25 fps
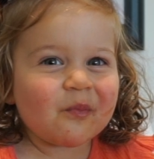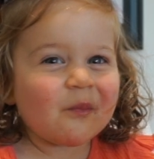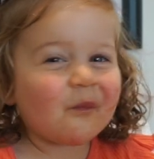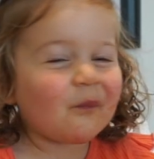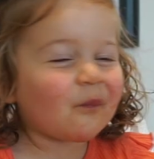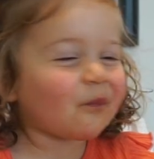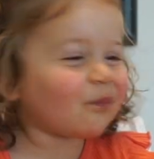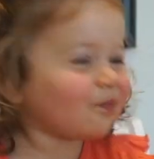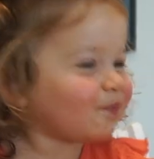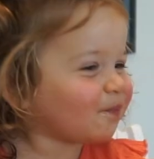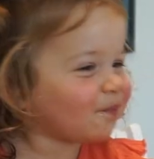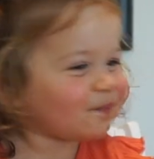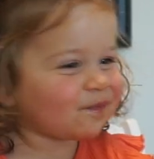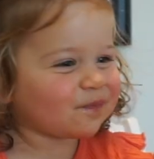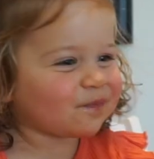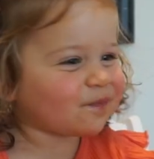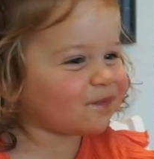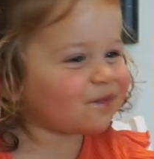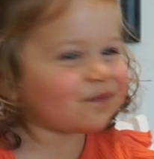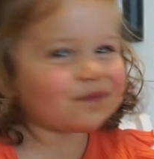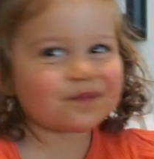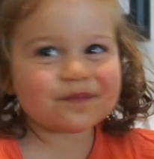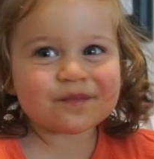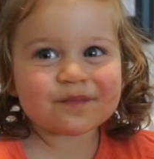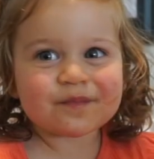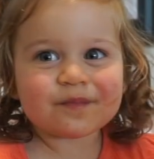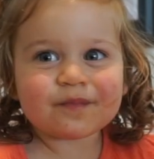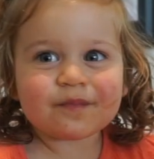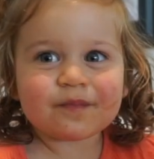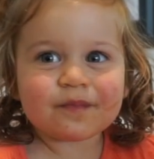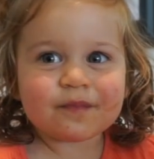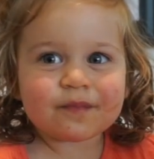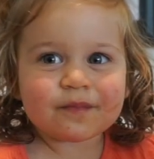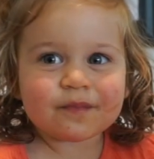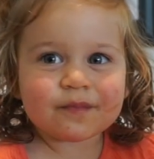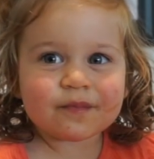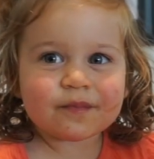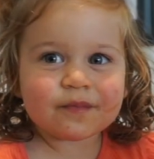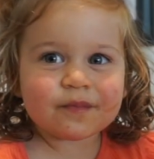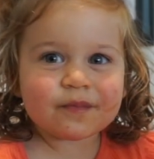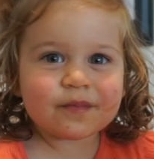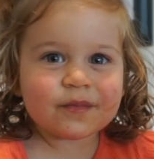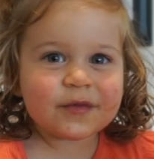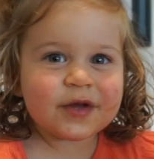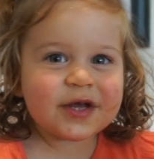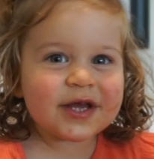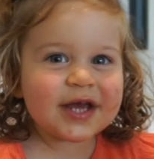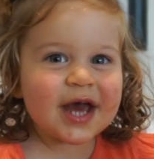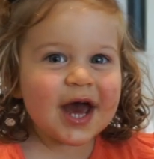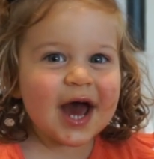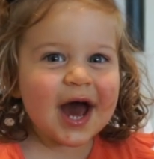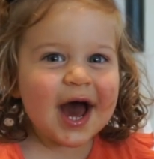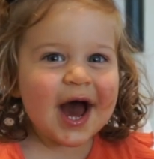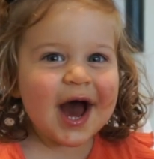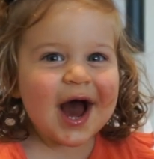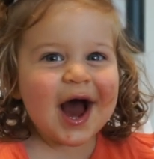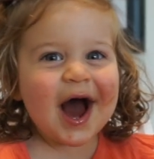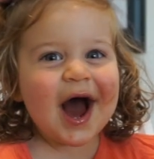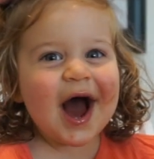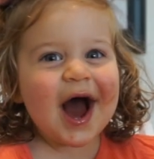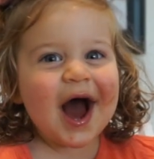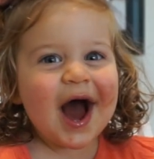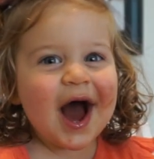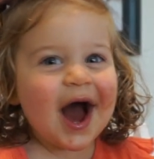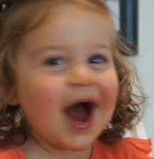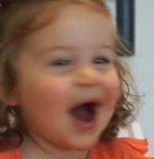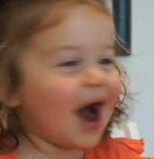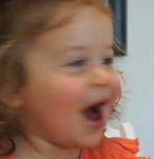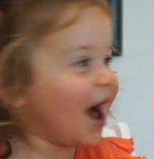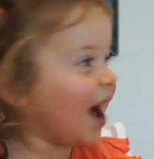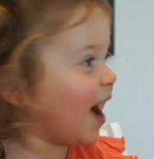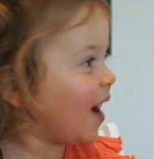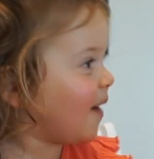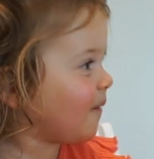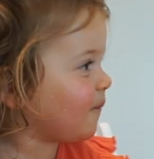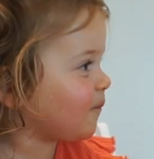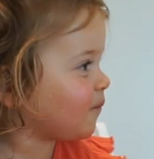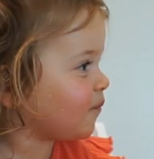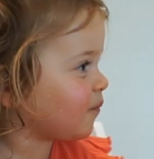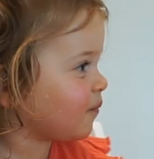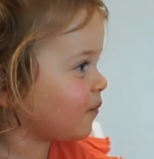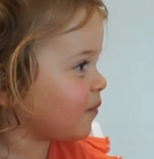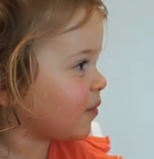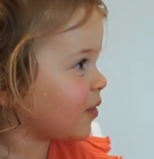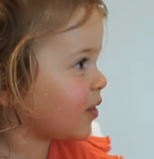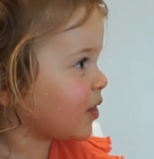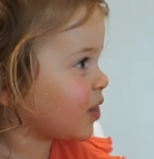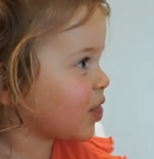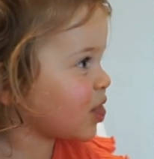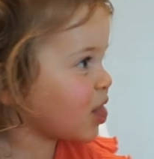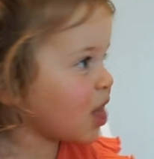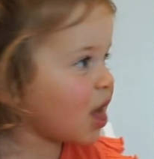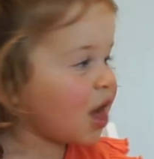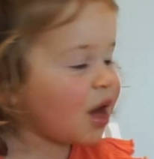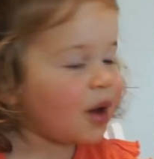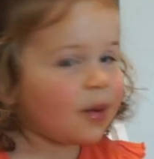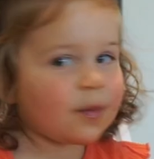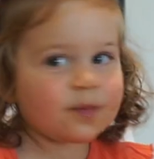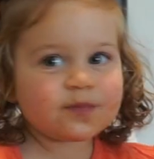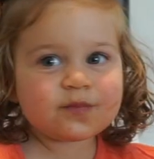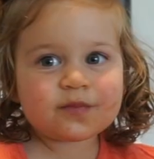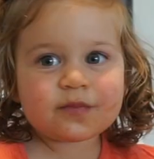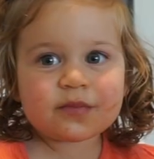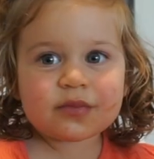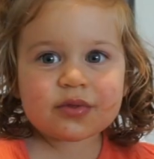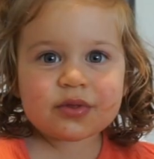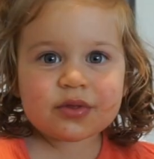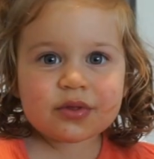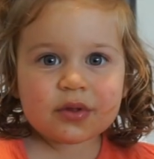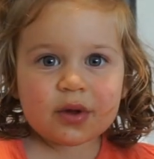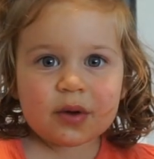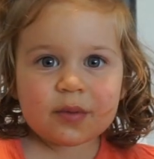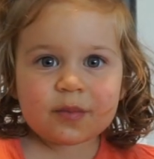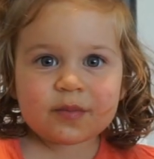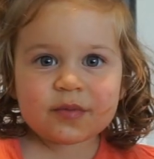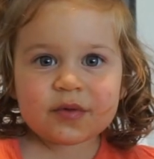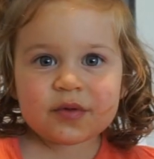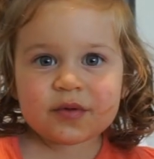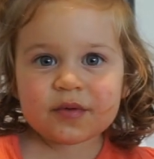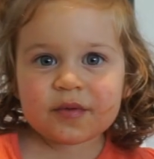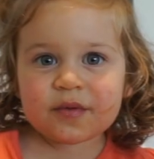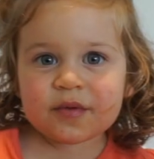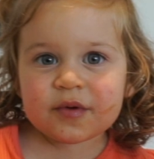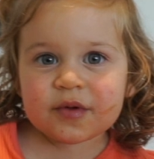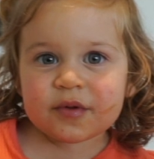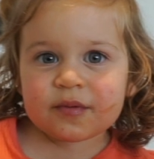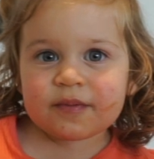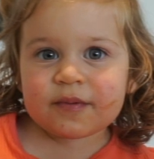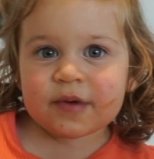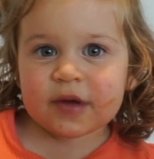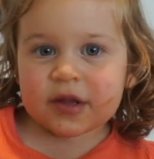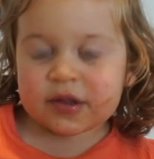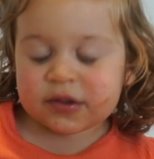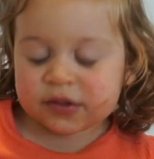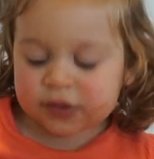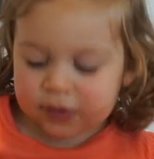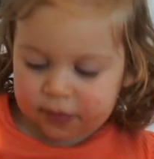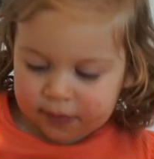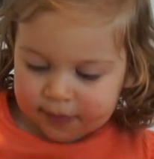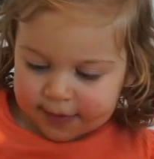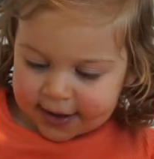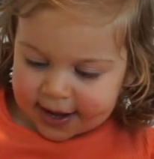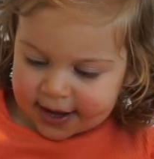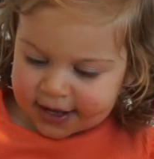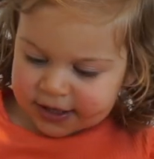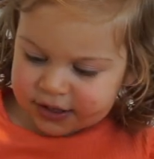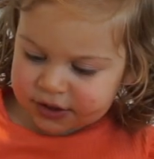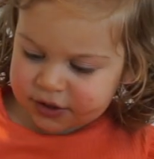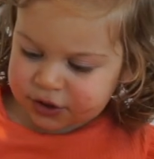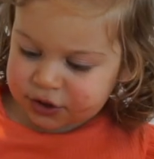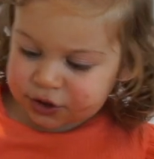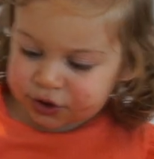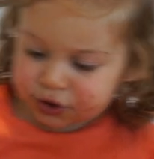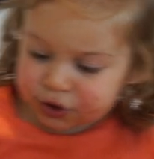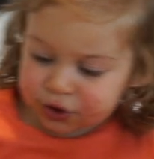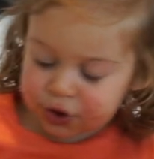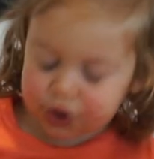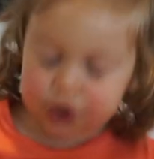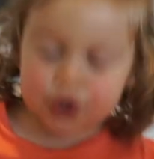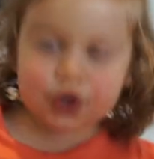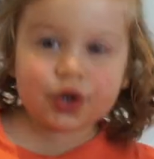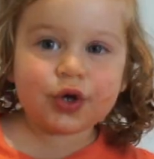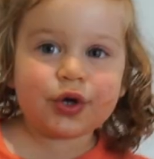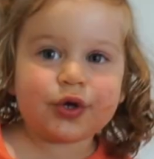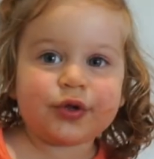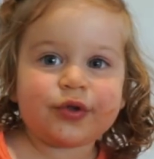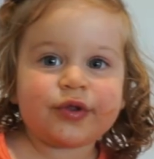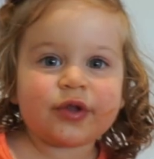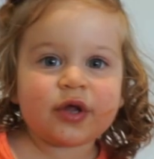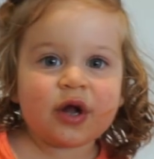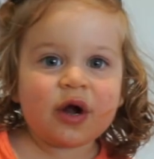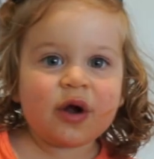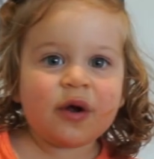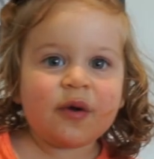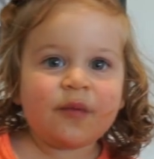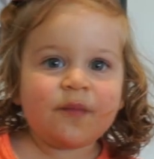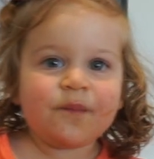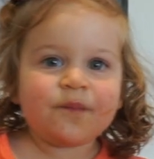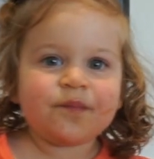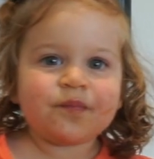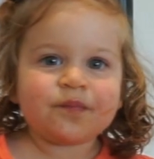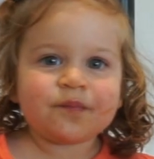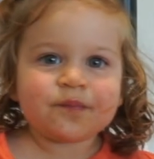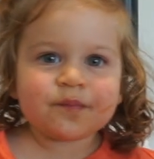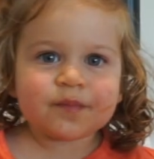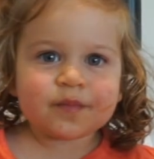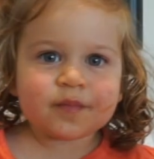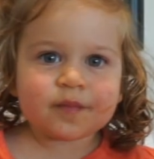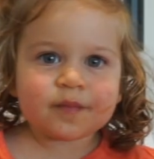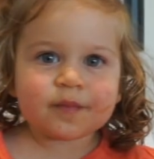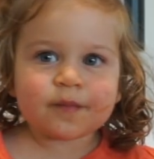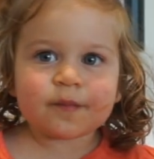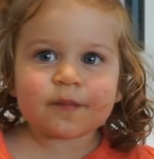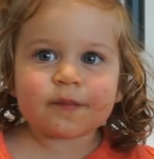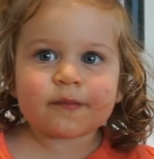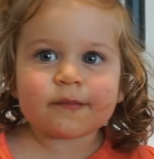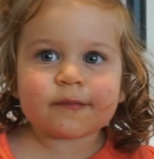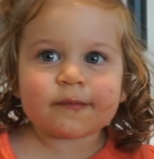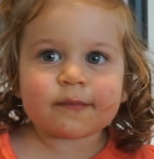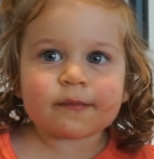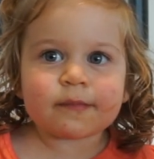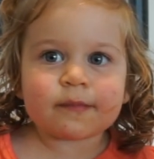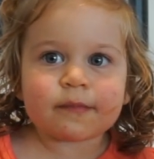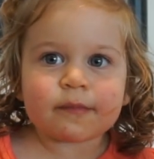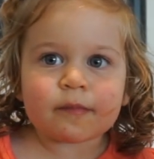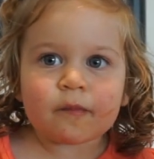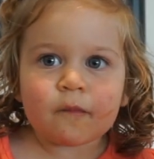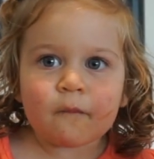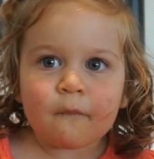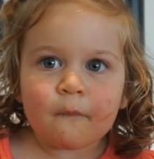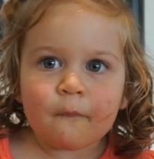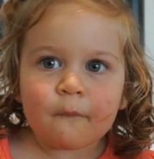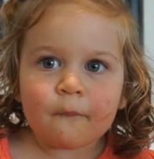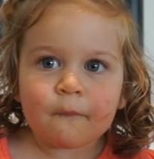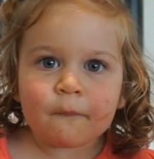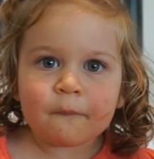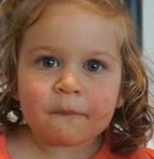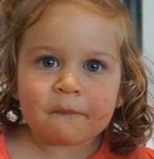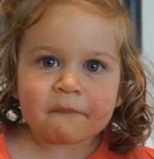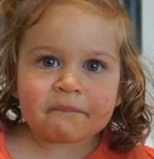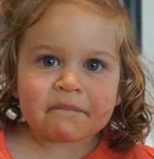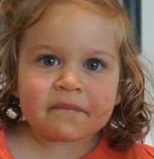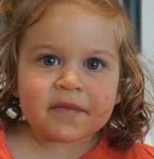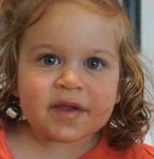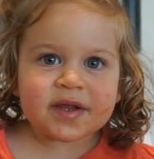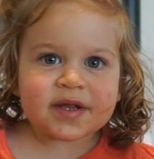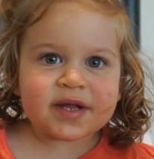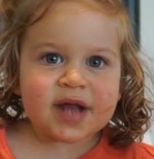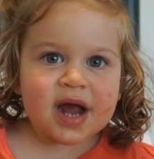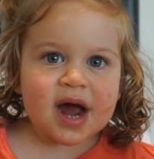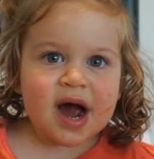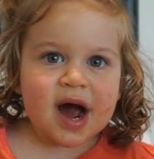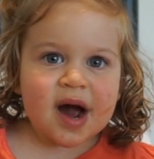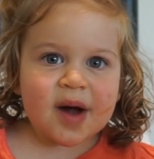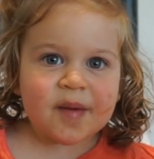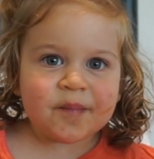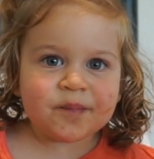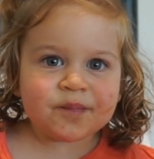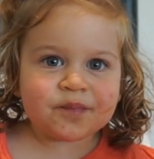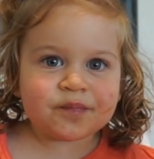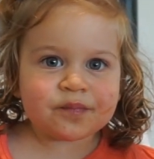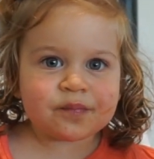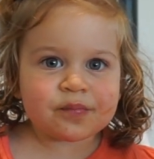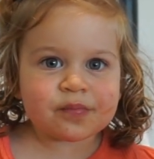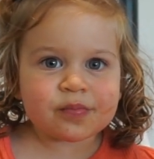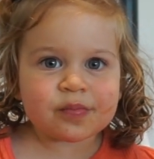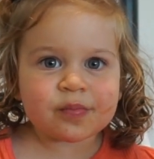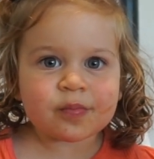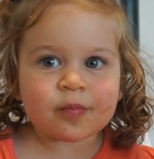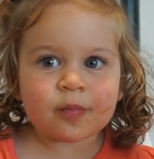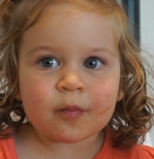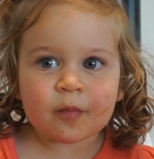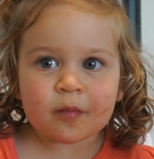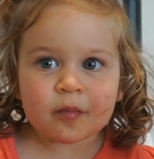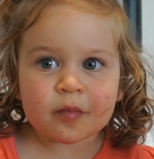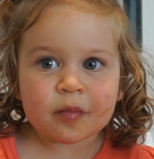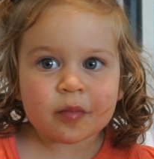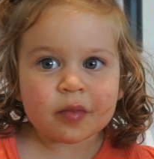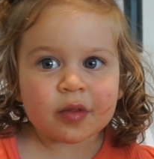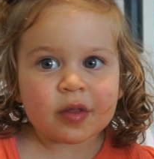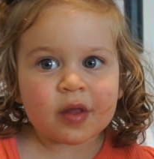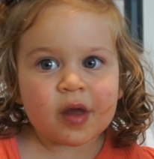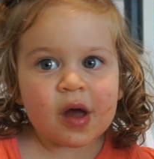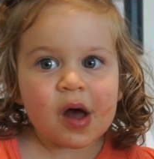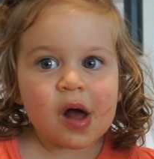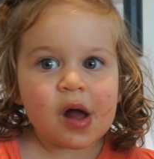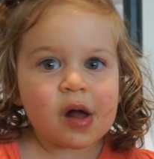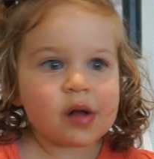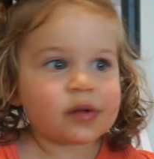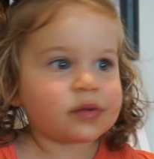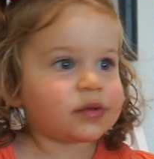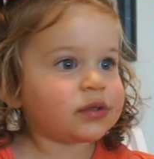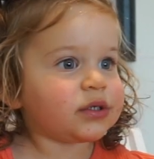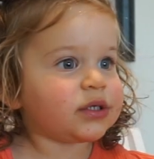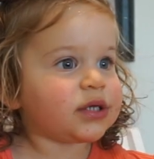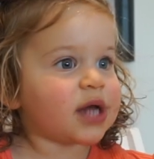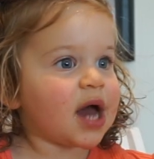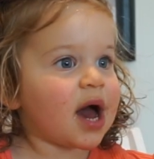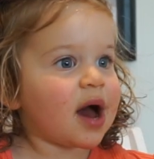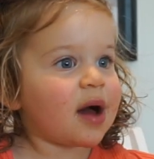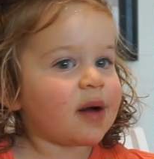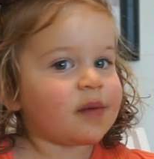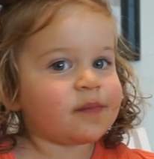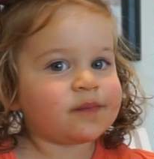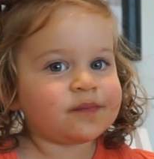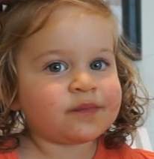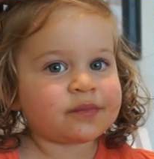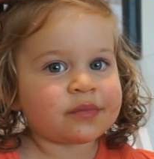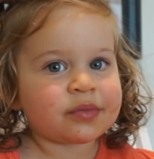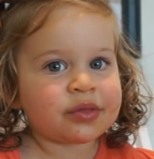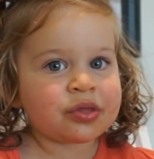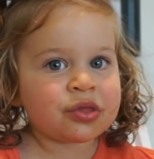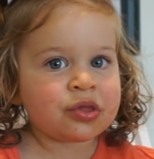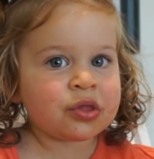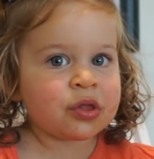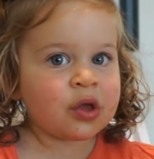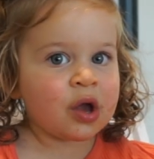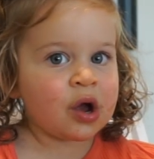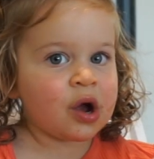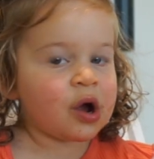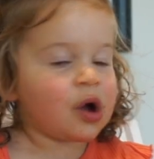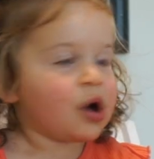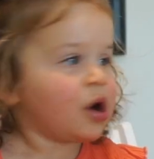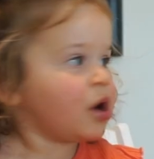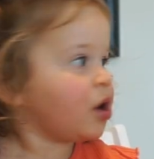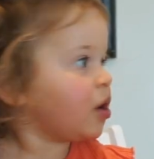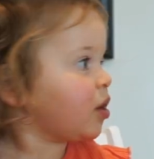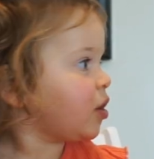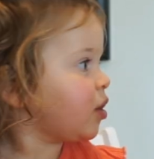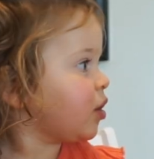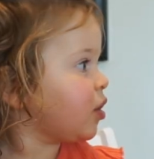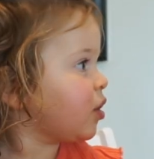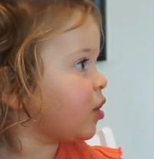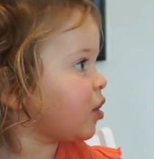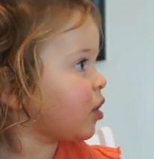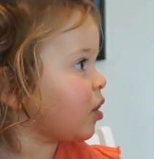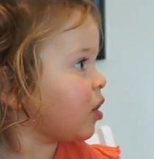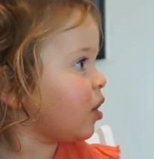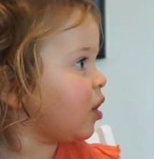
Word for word: Hey, did you want to go outside? Yeah. Did you want to go play on your playground? I want to put your shoes. Yeah, we'll put your shoes on. Yeah. Did you want to play in your playground? Yeah. And the sand pit?